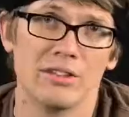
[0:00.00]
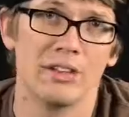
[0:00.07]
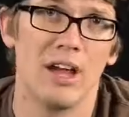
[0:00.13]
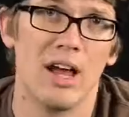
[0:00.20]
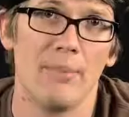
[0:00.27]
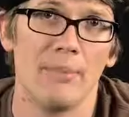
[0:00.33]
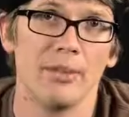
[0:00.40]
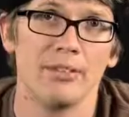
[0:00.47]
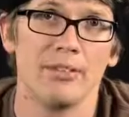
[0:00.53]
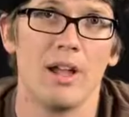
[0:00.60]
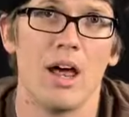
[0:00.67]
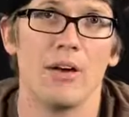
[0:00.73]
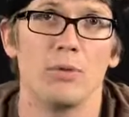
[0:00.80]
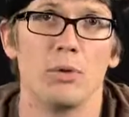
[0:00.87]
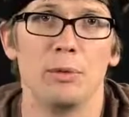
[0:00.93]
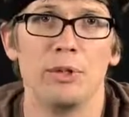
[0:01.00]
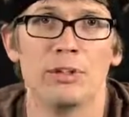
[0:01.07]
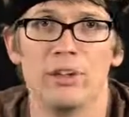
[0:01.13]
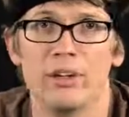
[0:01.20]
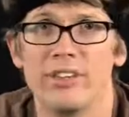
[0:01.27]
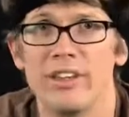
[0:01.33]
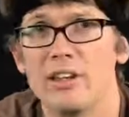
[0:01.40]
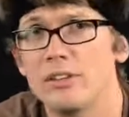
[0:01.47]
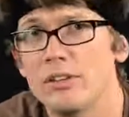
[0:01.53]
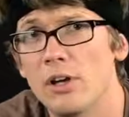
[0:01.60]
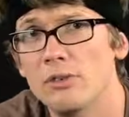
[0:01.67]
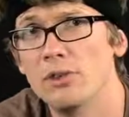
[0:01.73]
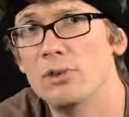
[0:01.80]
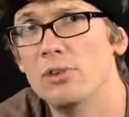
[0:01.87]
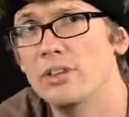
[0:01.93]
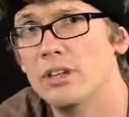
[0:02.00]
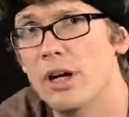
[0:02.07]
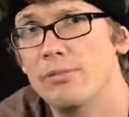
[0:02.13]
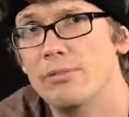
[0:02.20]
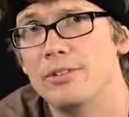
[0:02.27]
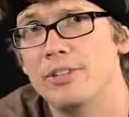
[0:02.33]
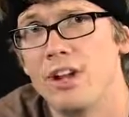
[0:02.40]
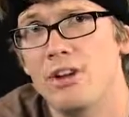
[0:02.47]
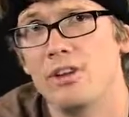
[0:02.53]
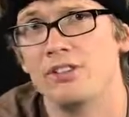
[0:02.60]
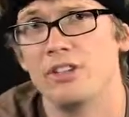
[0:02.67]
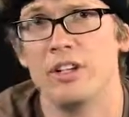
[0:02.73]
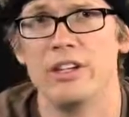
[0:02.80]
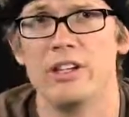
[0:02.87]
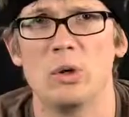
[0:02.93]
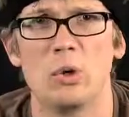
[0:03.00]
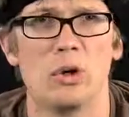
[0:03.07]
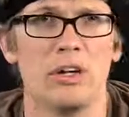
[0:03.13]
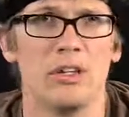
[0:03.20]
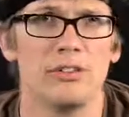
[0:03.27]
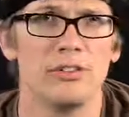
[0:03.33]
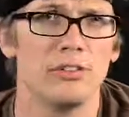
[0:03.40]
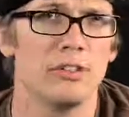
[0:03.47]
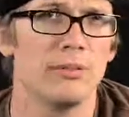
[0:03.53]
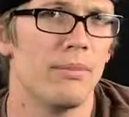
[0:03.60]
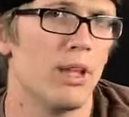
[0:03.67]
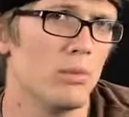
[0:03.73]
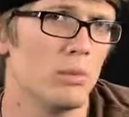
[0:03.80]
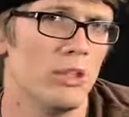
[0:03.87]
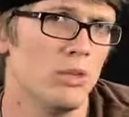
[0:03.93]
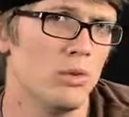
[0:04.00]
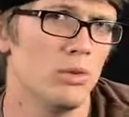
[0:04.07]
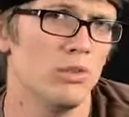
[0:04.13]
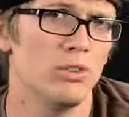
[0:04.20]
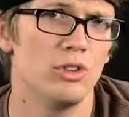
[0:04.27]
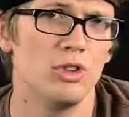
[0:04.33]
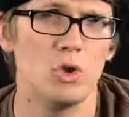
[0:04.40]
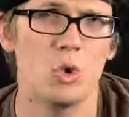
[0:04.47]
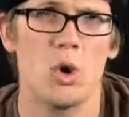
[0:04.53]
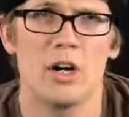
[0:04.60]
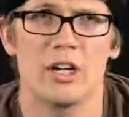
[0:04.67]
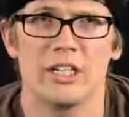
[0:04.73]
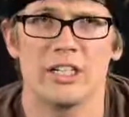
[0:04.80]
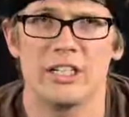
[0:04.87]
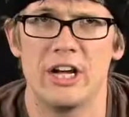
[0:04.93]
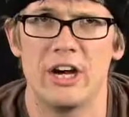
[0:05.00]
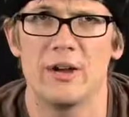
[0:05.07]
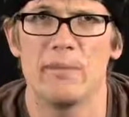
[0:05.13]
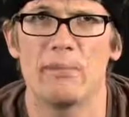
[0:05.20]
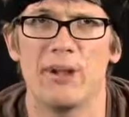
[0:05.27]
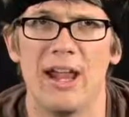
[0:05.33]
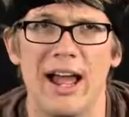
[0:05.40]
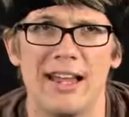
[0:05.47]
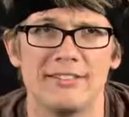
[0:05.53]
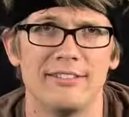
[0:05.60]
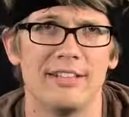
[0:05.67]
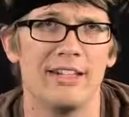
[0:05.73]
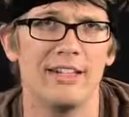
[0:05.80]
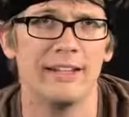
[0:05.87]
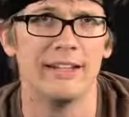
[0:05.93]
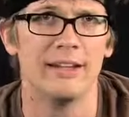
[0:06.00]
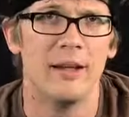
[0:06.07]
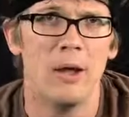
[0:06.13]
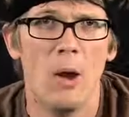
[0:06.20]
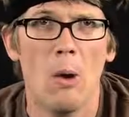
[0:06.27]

As it happens, a lot of what we learned then is also really helpful in understanding the organ system that we use to do our gun blasting and